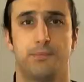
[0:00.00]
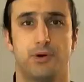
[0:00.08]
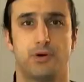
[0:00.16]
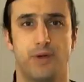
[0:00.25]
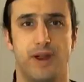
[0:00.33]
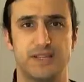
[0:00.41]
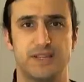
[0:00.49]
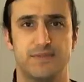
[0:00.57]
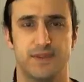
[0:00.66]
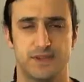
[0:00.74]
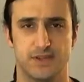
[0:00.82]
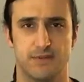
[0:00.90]

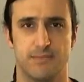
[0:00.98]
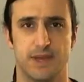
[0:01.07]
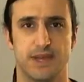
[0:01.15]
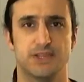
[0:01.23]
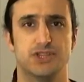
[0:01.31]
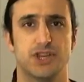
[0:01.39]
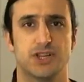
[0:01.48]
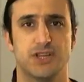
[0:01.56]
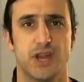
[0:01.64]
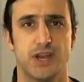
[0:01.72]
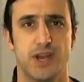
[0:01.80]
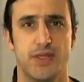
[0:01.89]
Progressivism is just
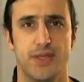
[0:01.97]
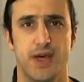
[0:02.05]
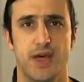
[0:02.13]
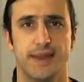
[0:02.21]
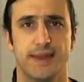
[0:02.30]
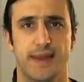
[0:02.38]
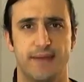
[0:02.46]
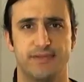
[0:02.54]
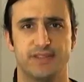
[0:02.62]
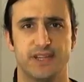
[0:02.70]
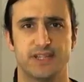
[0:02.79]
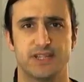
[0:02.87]
another
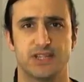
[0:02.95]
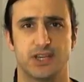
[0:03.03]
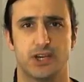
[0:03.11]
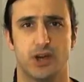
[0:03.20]
leftist